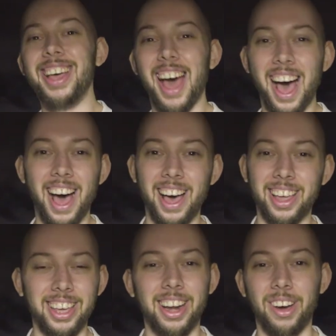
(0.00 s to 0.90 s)

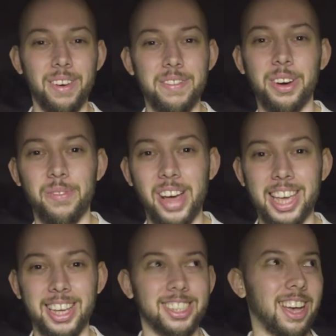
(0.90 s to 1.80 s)
a
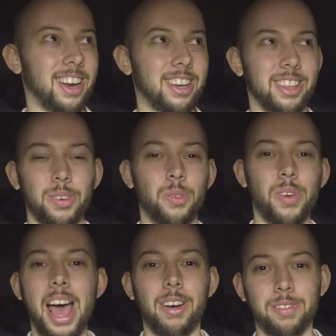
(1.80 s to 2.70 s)
filmmaker's kind of
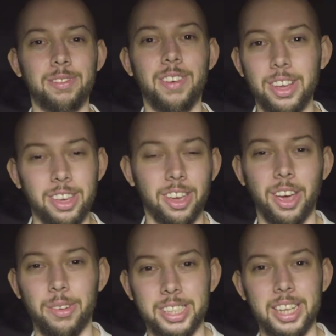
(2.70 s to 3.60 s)
how far you can
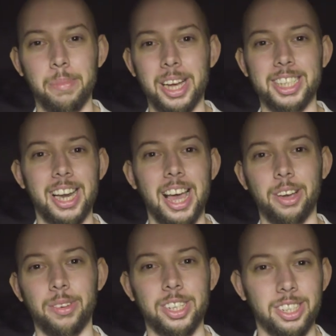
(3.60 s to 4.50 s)
go with cinematic
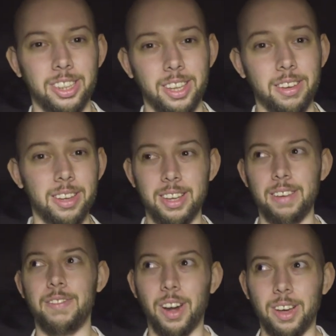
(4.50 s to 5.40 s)
language and the
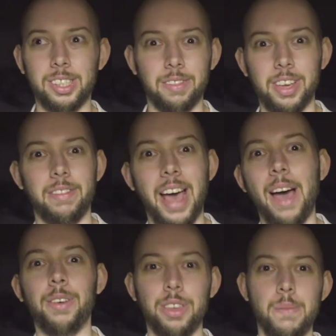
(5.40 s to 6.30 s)
philosophy of
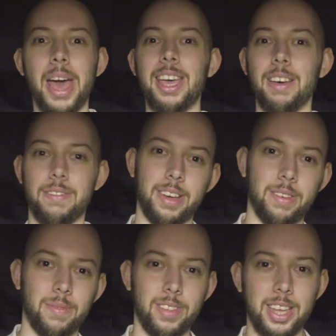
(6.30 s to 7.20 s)
how you make a
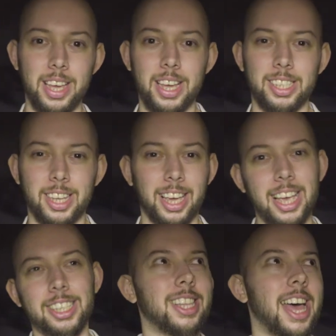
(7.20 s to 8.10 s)
film. It's like,
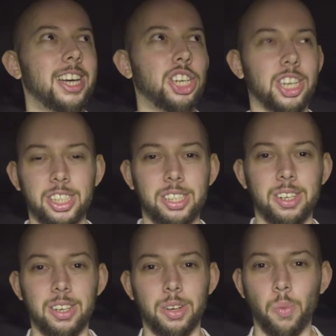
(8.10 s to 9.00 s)
is there just
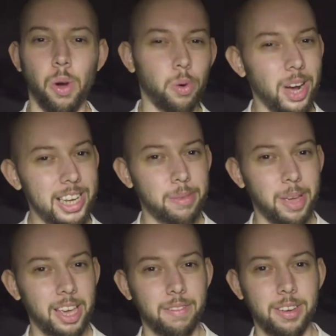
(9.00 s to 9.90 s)
one way to
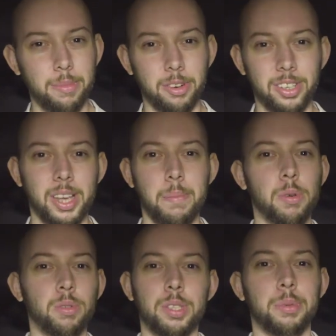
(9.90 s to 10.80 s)
make a film, or is there
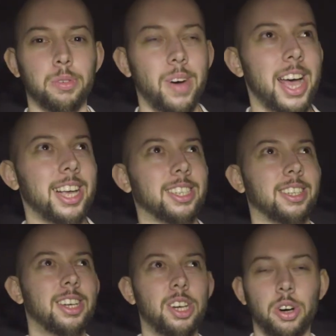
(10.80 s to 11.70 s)
multiple ways,
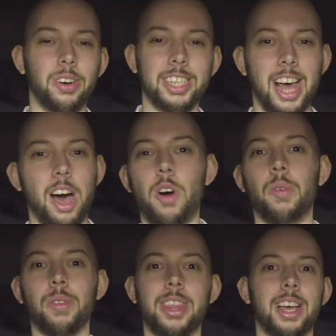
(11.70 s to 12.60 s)
or is that
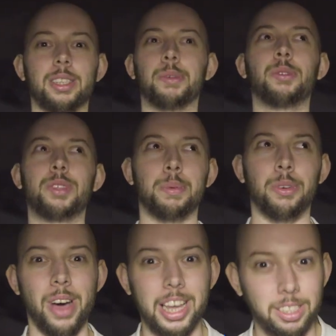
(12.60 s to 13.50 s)
whole there's
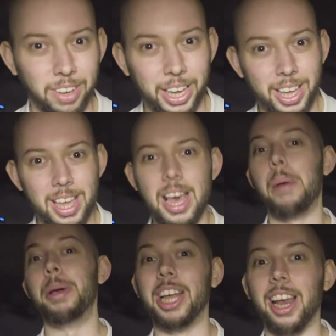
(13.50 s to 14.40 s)
multiple ways thing
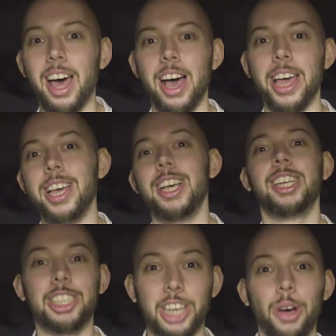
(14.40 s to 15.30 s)
a big lie?
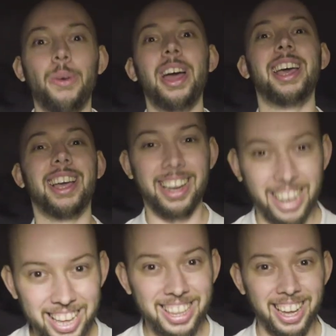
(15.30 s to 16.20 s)
So
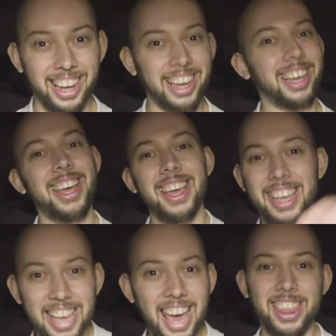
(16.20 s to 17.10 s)
click the link,
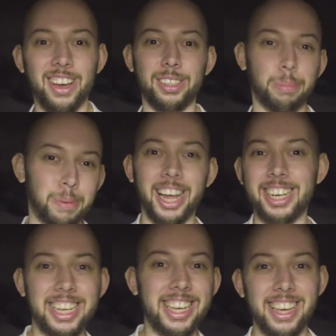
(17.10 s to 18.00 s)
get those
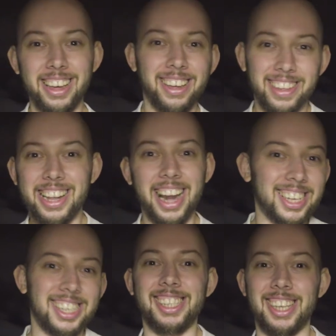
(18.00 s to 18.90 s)
bloody
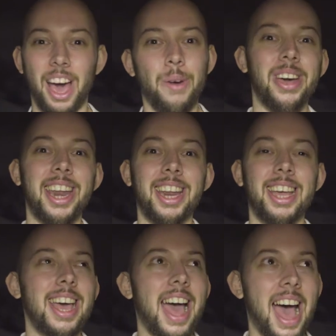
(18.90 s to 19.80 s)
classes
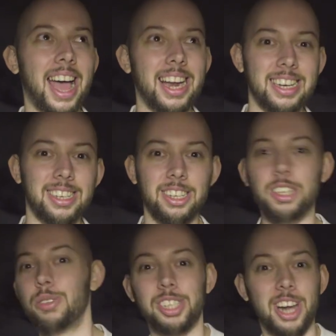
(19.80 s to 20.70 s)
going, and
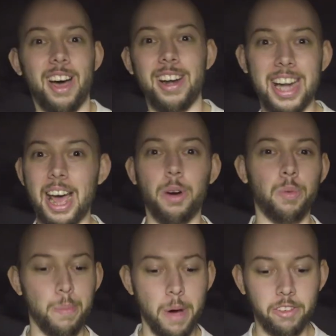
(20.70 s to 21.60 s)
you start now.
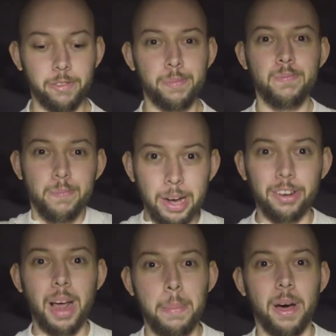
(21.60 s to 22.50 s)
We'll both
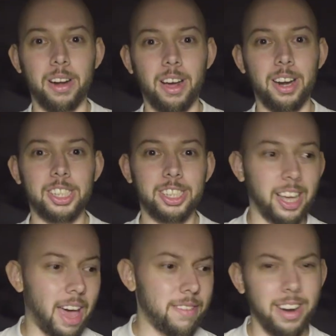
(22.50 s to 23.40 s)
build up our knowledge
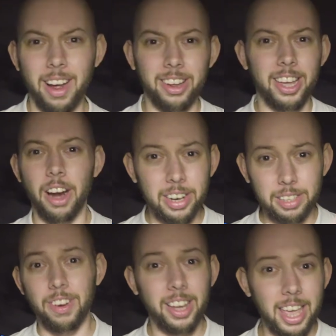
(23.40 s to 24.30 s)
together. I
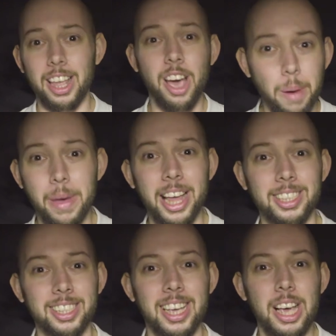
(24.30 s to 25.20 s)
encourage fucking
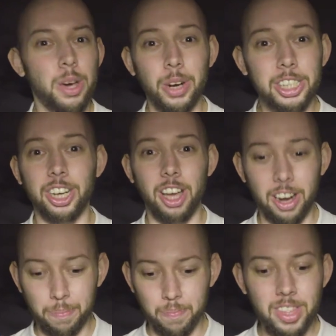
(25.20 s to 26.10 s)
comments which are gonna